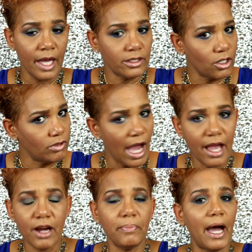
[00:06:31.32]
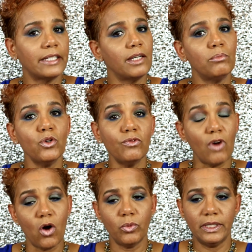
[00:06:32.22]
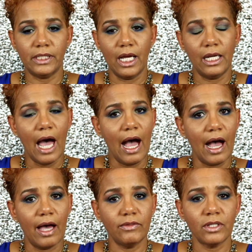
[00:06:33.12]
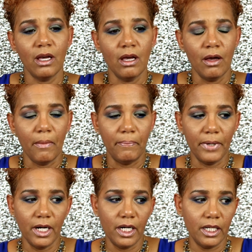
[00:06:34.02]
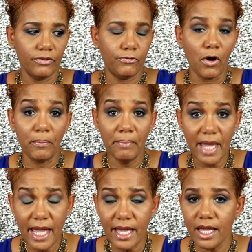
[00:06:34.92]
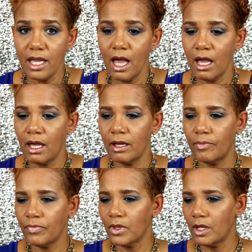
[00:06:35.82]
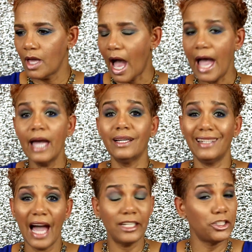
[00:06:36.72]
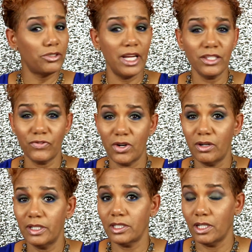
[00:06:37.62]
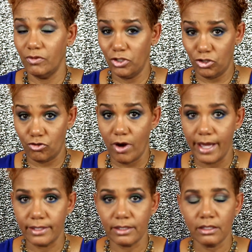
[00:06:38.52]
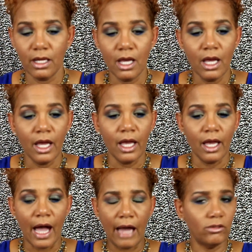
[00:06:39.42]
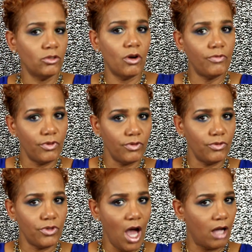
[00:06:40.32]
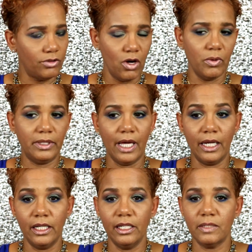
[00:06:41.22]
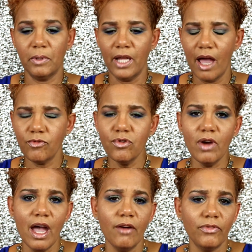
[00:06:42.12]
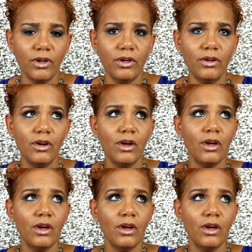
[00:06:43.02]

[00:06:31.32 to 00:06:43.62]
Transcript: so now everybody can move on with their lives. But for me, I had a lot of transference of stress. I don't know if y'all know what that is, but have you ever